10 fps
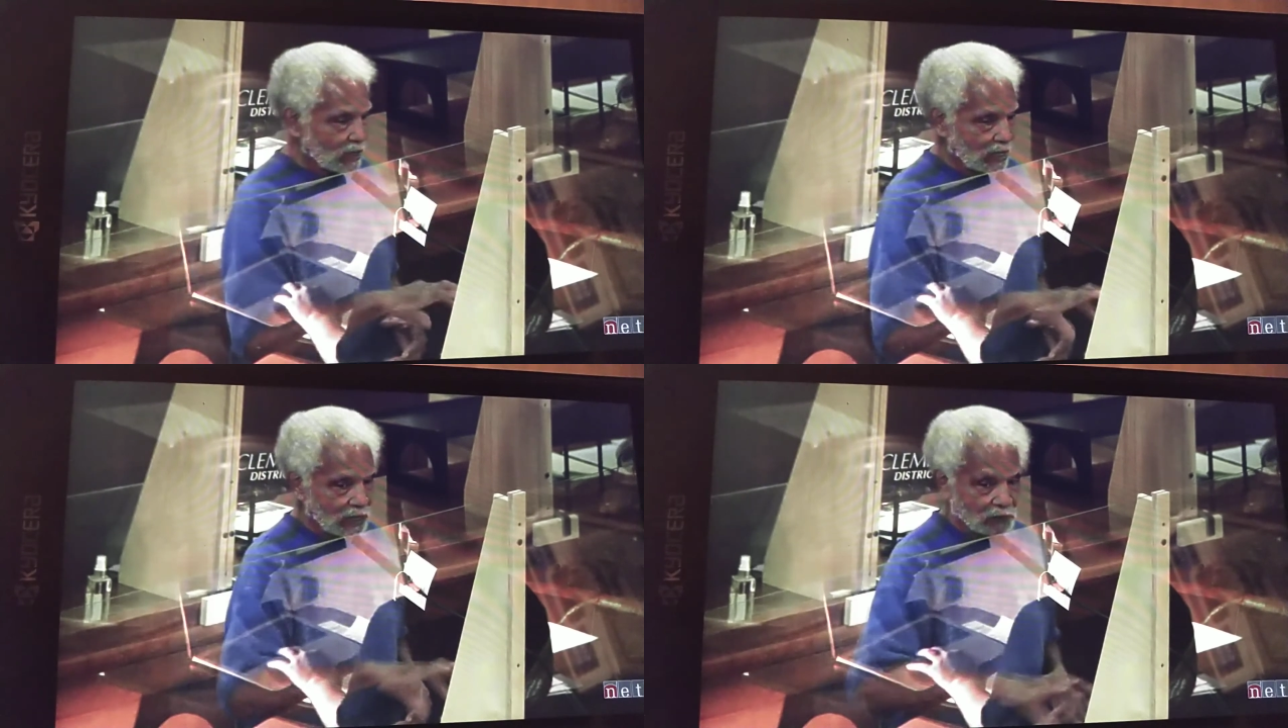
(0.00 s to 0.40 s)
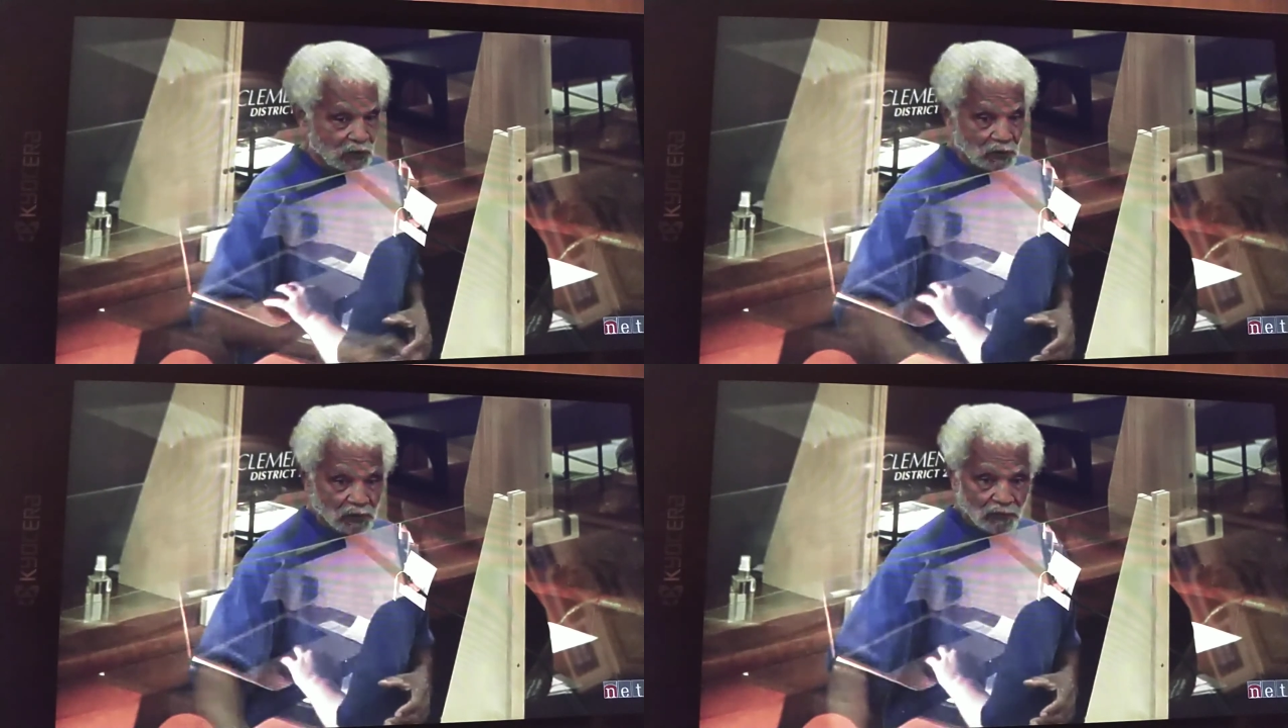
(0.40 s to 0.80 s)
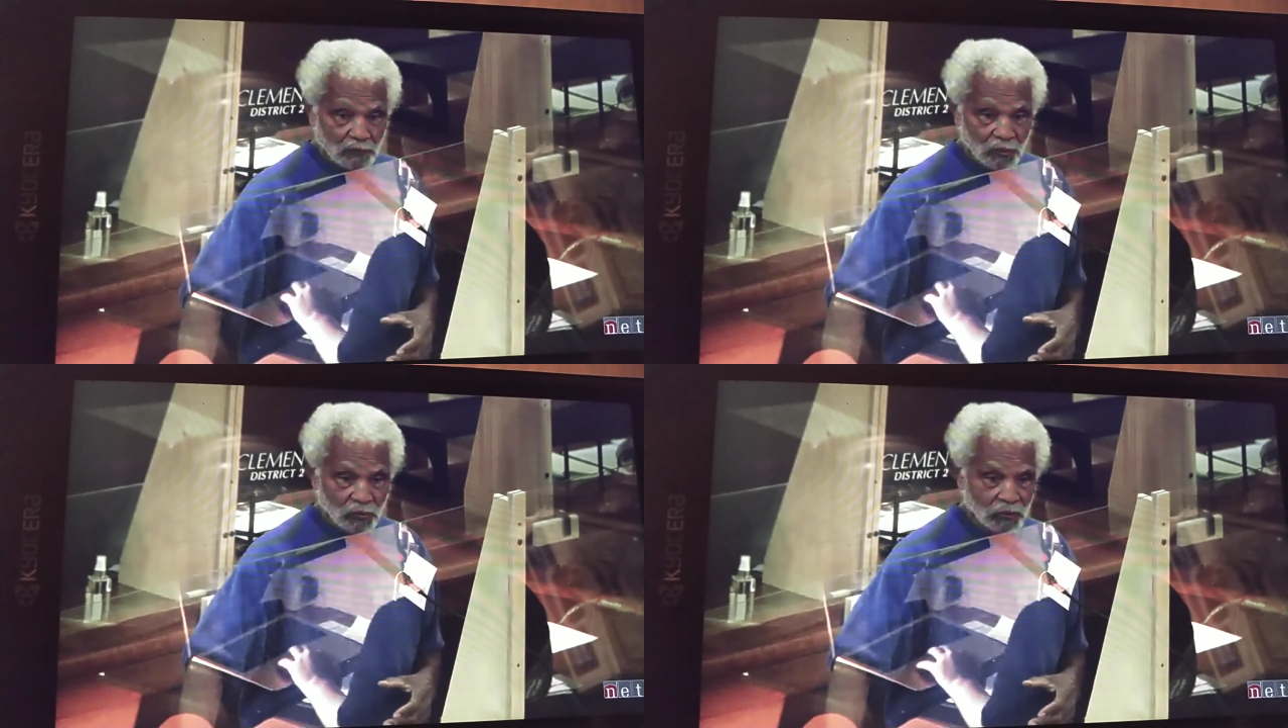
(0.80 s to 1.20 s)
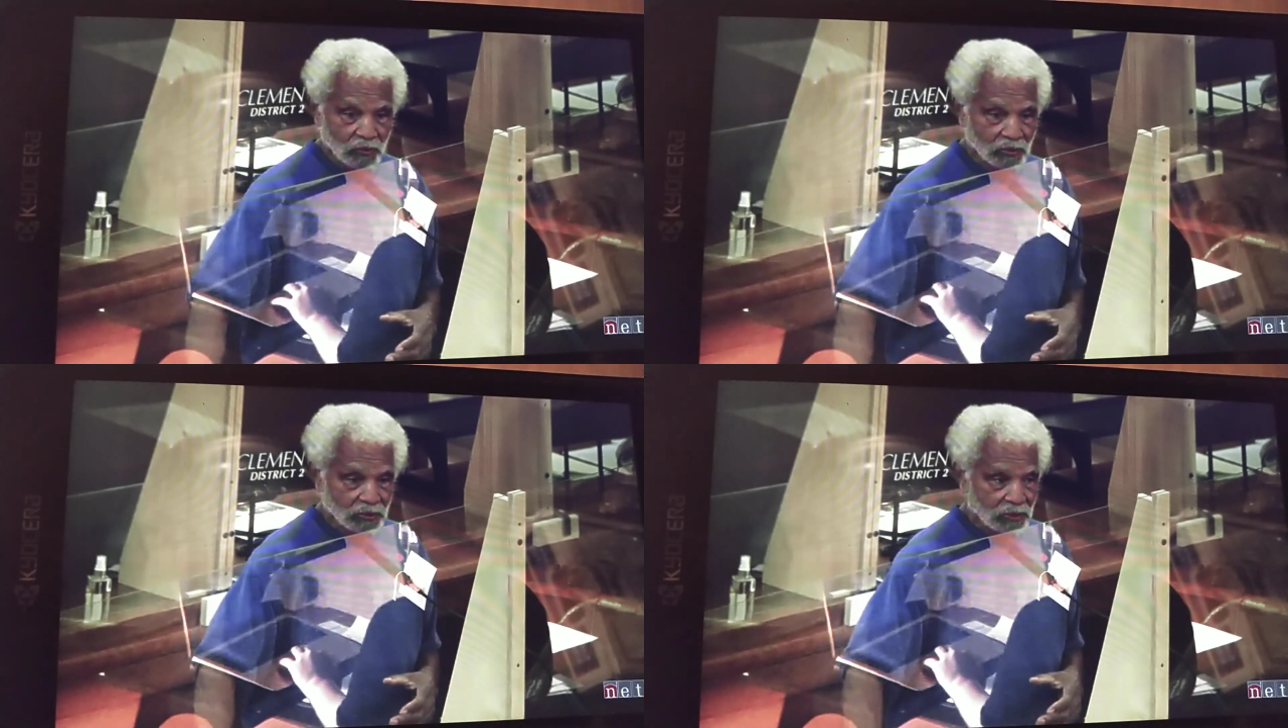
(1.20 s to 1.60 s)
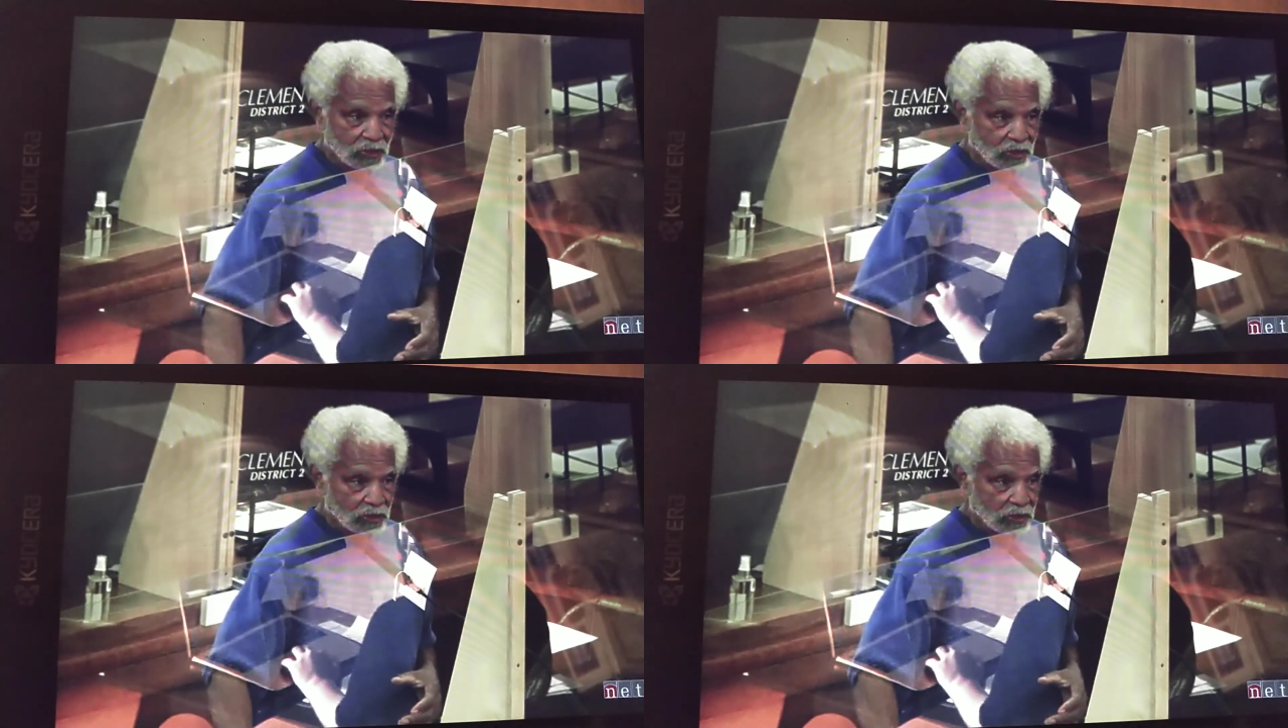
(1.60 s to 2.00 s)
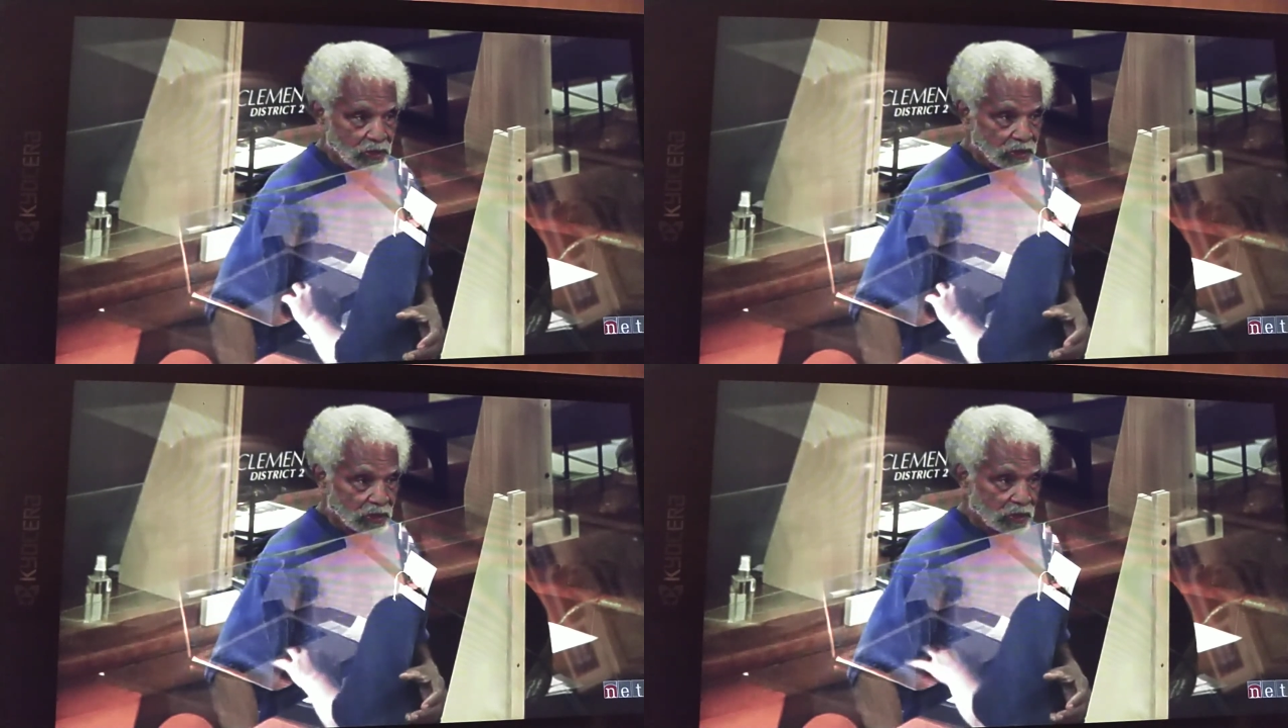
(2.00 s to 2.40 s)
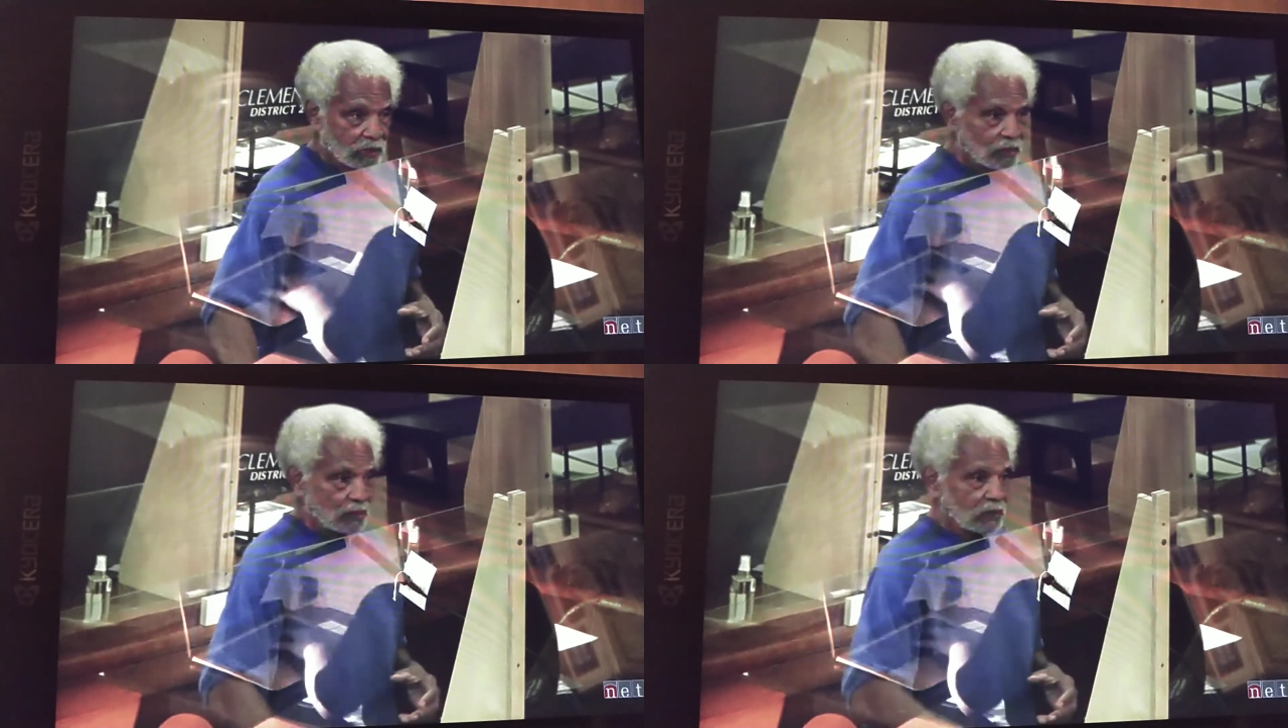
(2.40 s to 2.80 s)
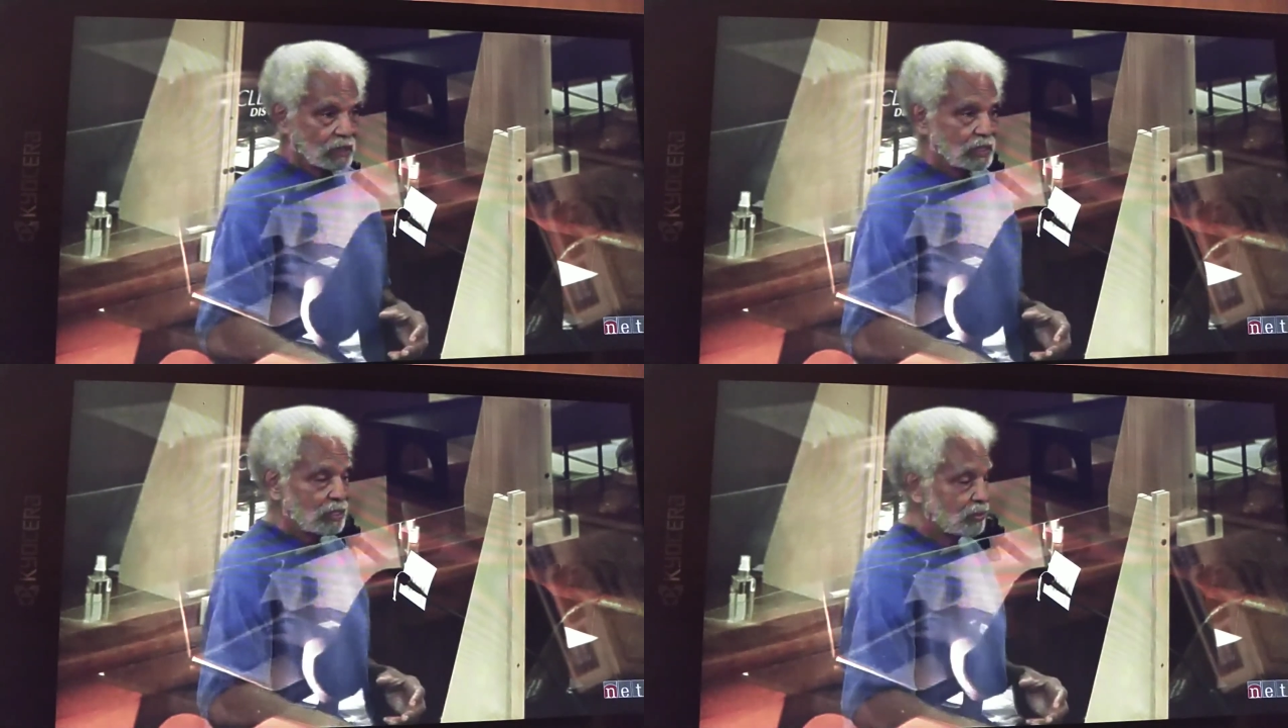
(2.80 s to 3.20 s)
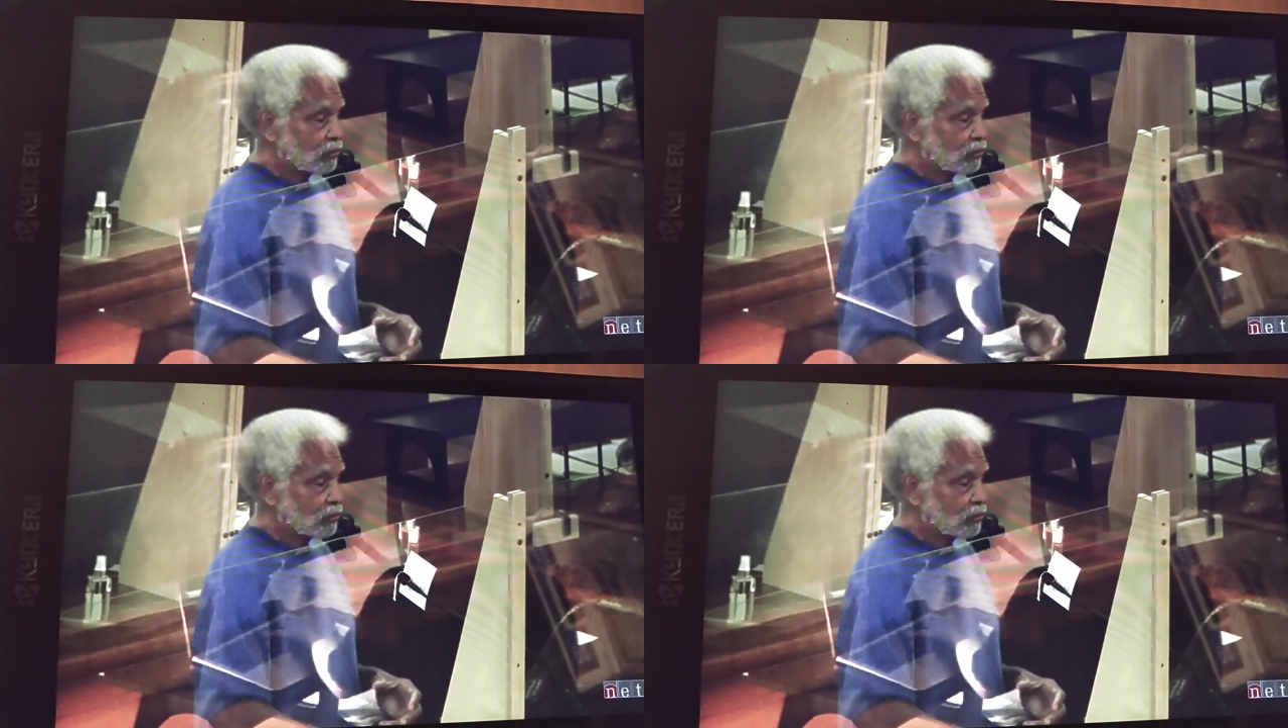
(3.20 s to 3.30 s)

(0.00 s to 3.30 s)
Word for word: they pulled any